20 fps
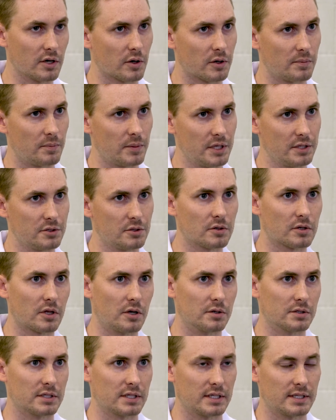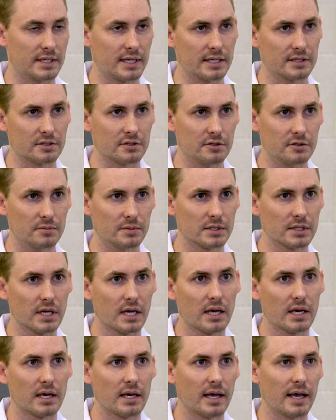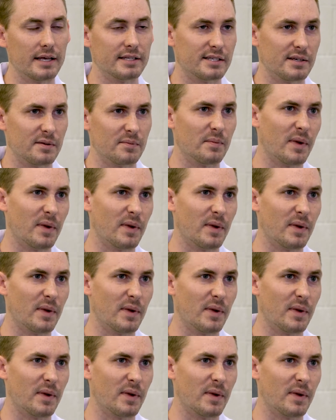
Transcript: or be too close to the test tubes, as it